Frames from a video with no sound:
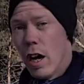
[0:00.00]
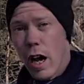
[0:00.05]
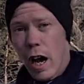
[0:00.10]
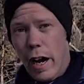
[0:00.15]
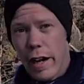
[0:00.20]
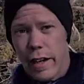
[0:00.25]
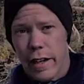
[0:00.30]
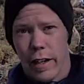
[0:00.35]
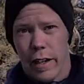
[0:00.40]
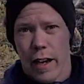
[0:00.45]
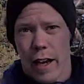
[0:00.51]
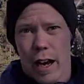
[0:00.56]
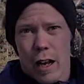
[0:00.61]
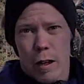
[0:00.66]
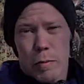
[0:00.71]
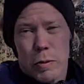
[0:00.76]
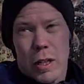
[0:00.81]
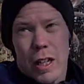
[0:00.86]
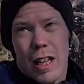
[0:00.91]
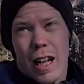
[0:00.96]
and it
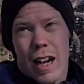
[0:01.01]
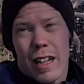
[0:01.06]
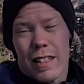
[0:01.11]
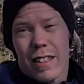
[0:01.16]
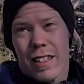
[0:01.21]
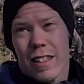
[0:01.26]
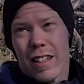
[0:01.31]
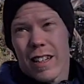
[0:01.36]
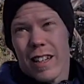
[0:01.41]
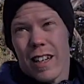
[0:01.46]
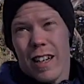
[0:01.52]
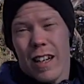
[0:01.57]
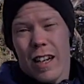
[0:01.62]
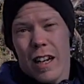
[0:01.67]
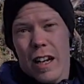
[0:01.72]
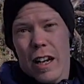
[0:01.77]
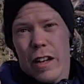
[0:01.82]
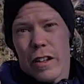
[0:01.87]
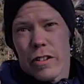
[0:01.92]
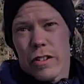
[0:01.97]
helps a lot
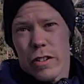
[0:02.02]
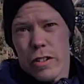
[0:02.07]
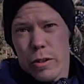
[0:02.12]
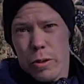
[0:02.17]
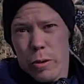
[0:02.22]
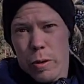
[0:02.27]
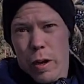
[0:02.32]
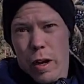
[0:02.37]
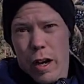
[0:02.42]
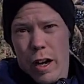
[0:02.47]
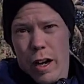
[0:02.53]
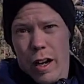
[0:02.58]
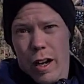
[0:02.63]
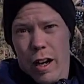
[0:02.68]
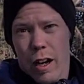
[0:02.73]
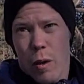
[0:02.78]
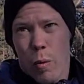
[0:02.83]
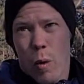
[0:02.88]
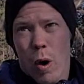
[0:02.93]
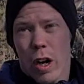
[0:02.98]
to
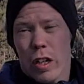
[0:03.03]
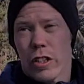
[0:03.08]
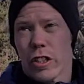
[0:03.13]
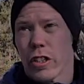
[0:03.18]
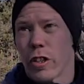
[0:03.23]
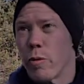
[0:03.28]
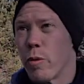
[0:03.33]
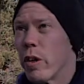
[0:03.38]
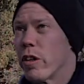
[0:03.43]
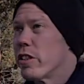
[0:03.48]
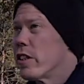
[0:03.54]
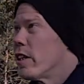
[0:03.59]
watch the rod